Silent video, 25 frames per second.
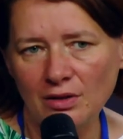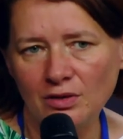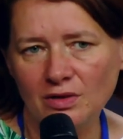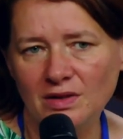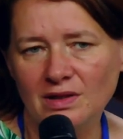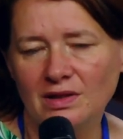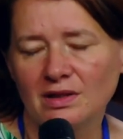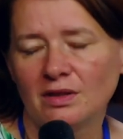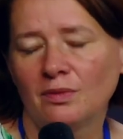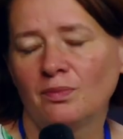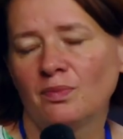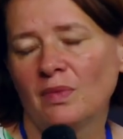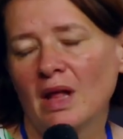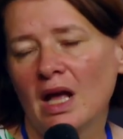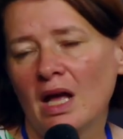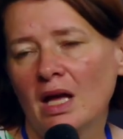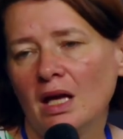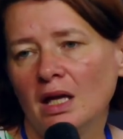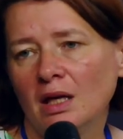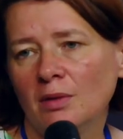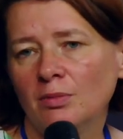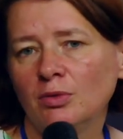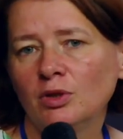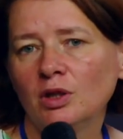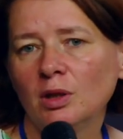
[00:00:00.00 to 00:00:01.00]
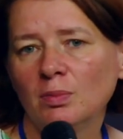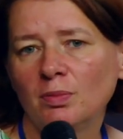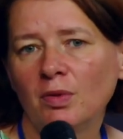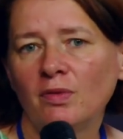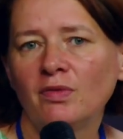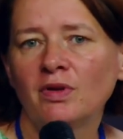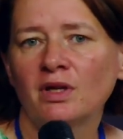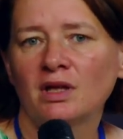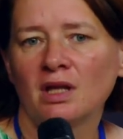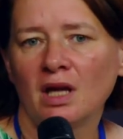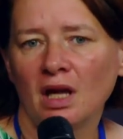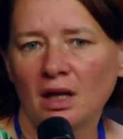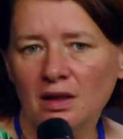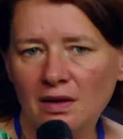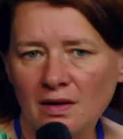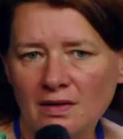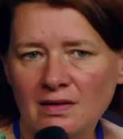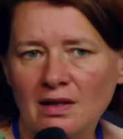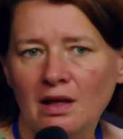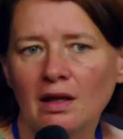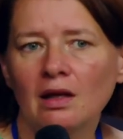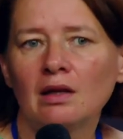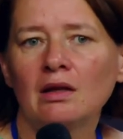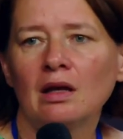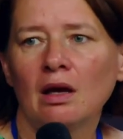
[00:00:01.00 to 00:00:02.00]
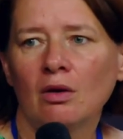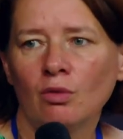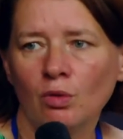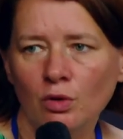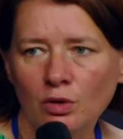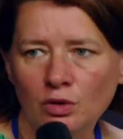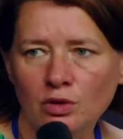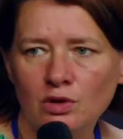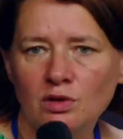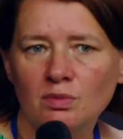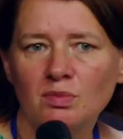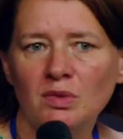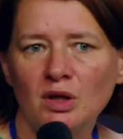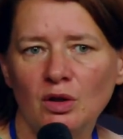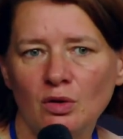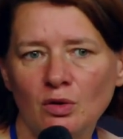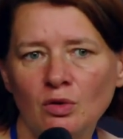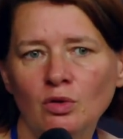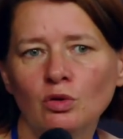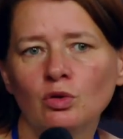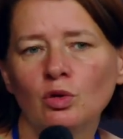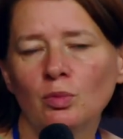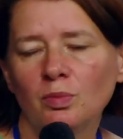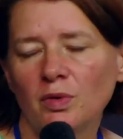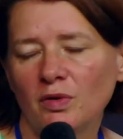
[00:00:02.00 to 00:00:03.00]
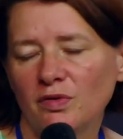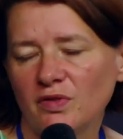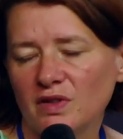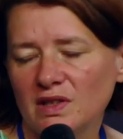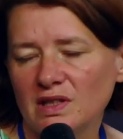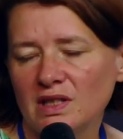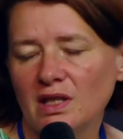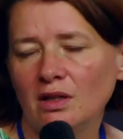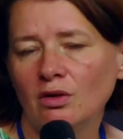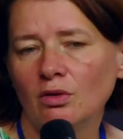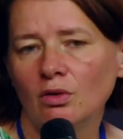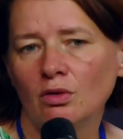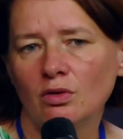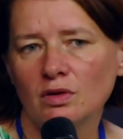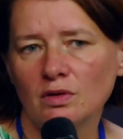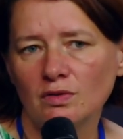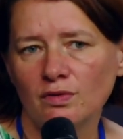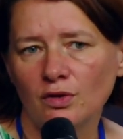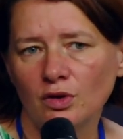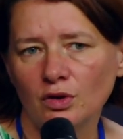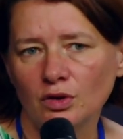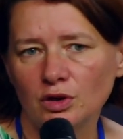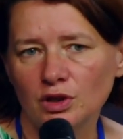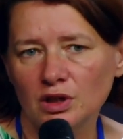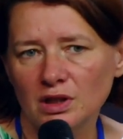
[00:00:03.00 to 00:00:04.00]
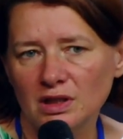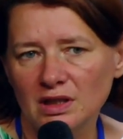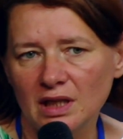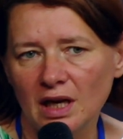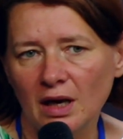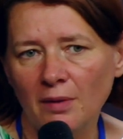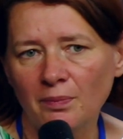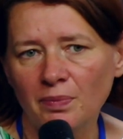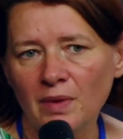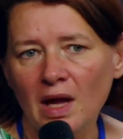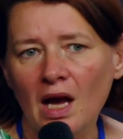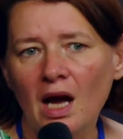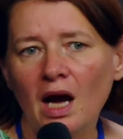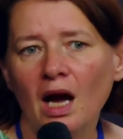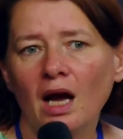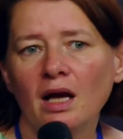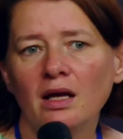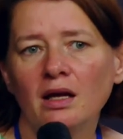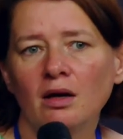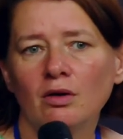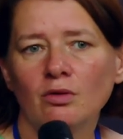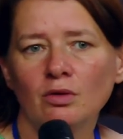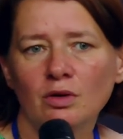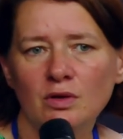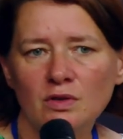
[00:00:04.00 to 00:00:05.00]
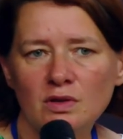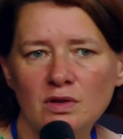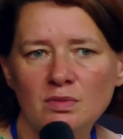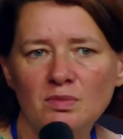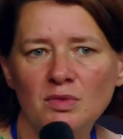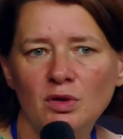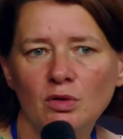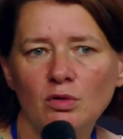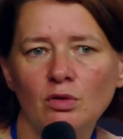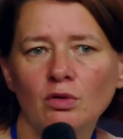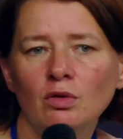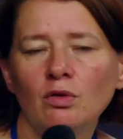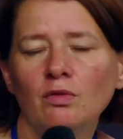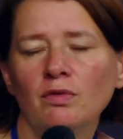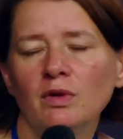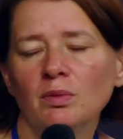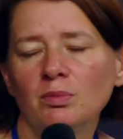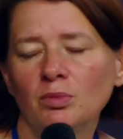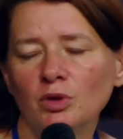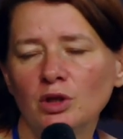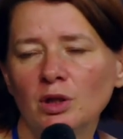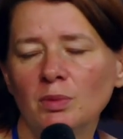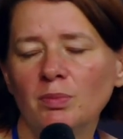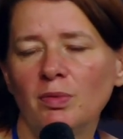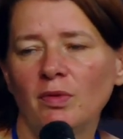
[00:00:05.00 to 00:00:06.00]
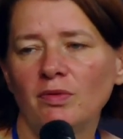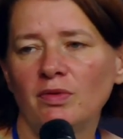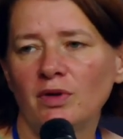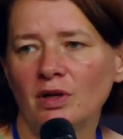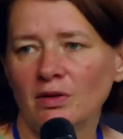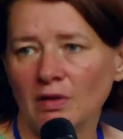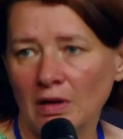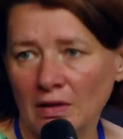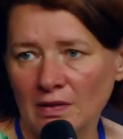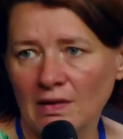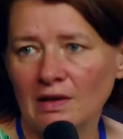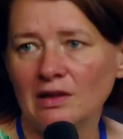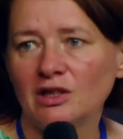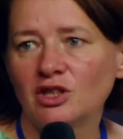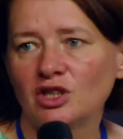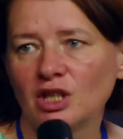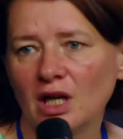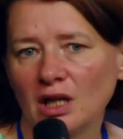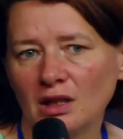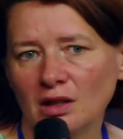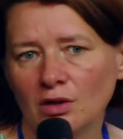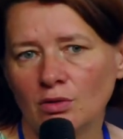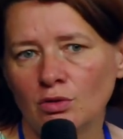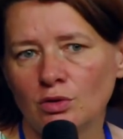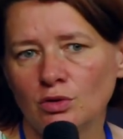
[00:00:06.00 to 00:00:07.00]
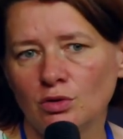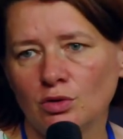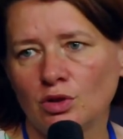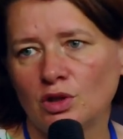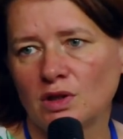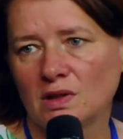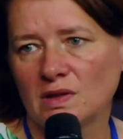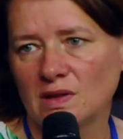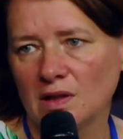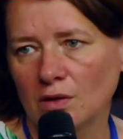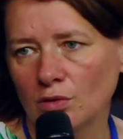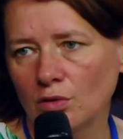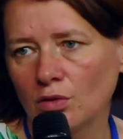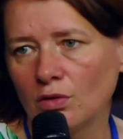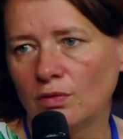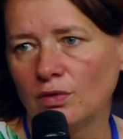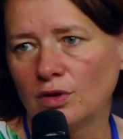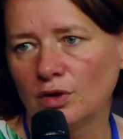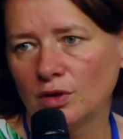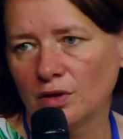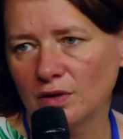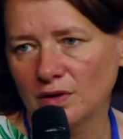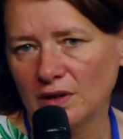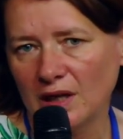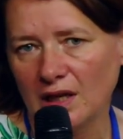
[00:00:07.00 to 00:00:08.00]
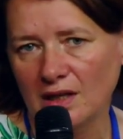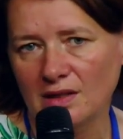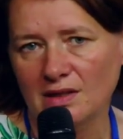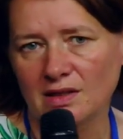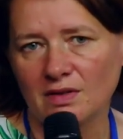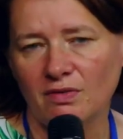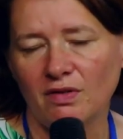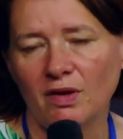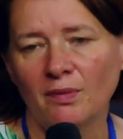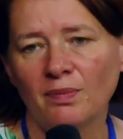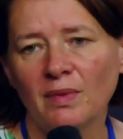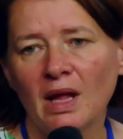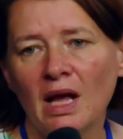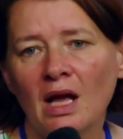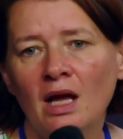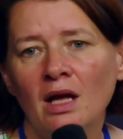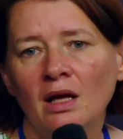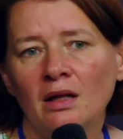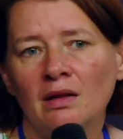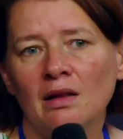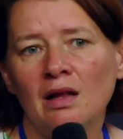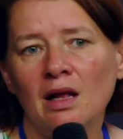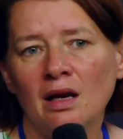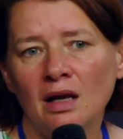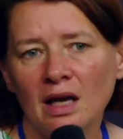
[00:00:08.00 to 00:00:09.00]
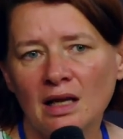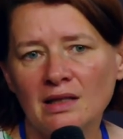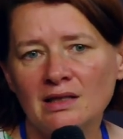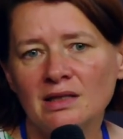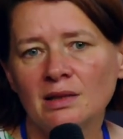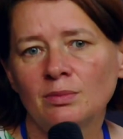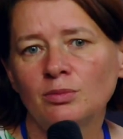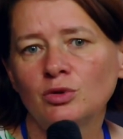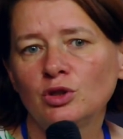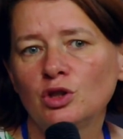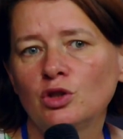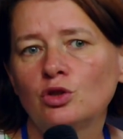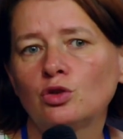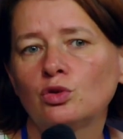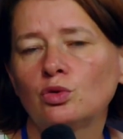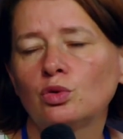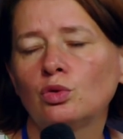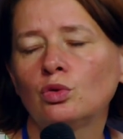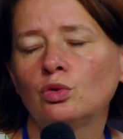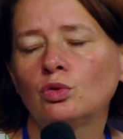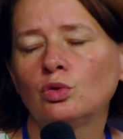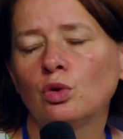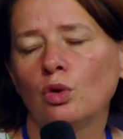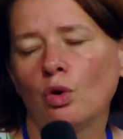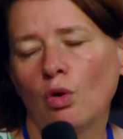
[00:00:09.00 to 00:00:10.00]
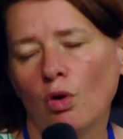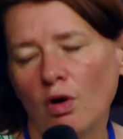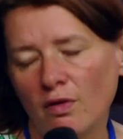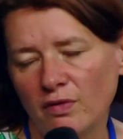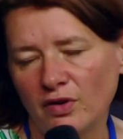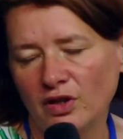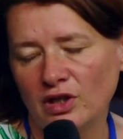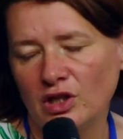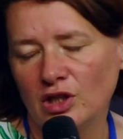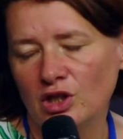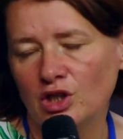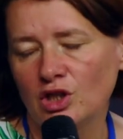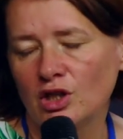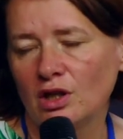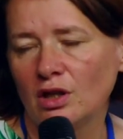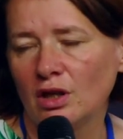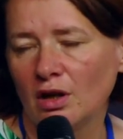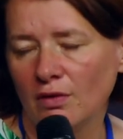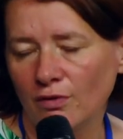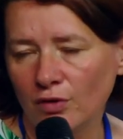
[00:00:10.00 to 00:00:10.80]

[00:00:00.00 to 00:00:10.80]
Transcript: We will probably be looking for our normalcy. We will probably be getting back to our professional life, but partially they will also be involved in volunteer movement.